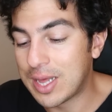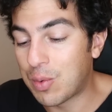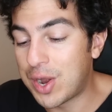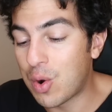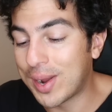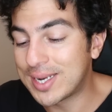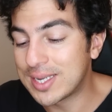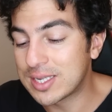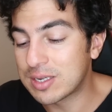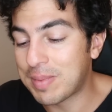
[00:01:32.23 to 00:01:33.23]
Thou
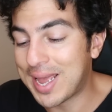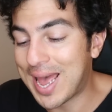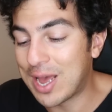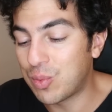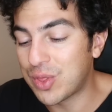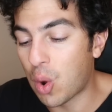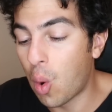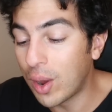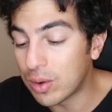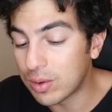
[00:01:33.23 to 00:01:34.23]
anointest my head
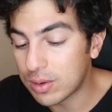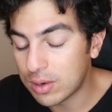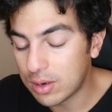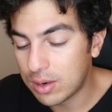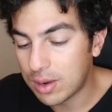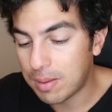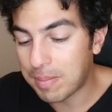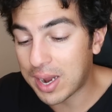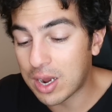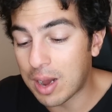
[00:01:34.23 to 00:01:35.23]
with oil,
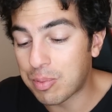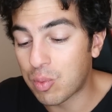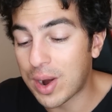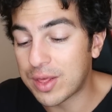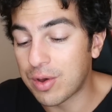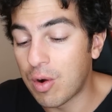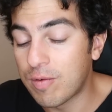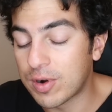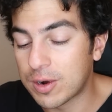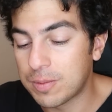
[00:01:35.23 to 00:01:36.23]
my cup runneth
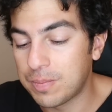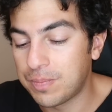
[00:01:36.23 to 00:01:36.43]
over.